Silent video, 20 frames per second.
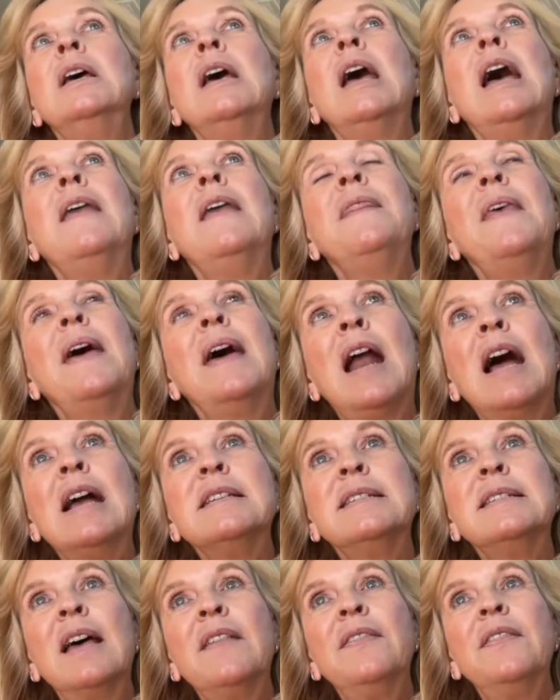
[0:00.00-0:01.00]
And then I
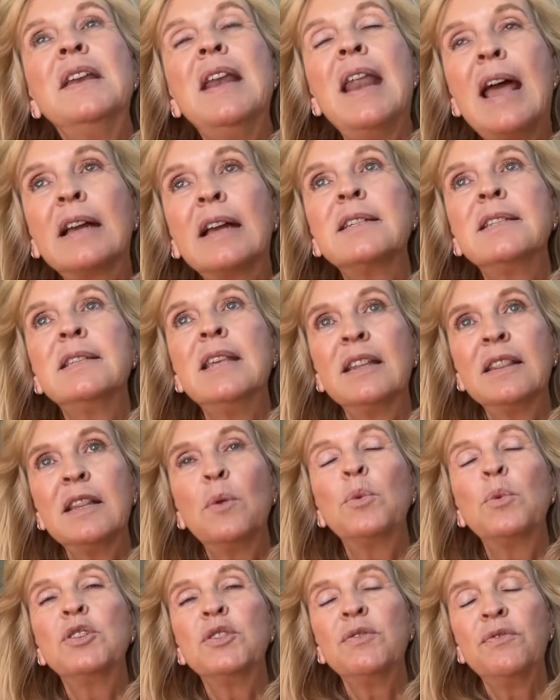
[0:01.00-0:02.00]
said the next thing that
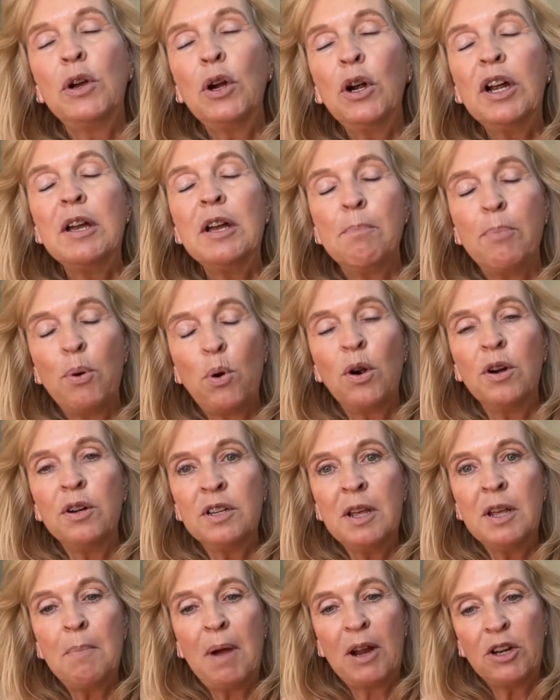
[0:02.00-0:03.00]
was very
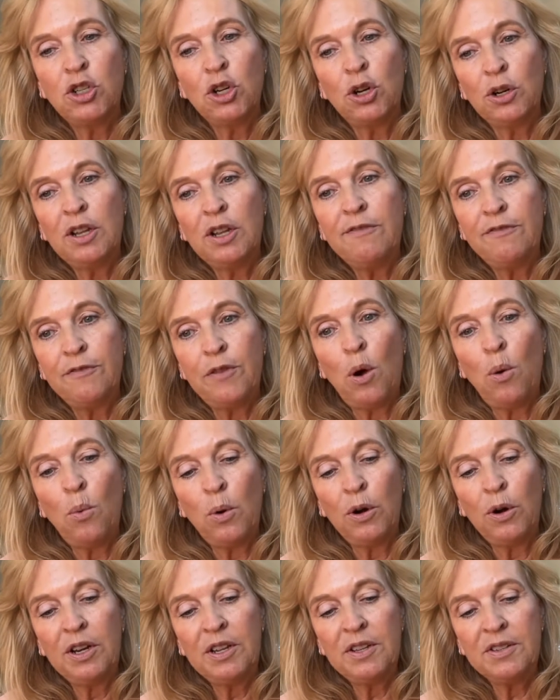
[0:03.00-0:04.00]
important in my journey
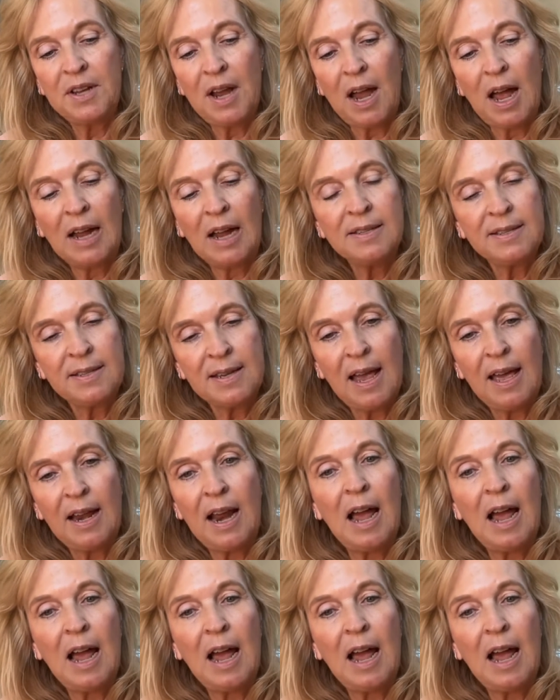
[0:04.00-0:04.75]
forward is I said,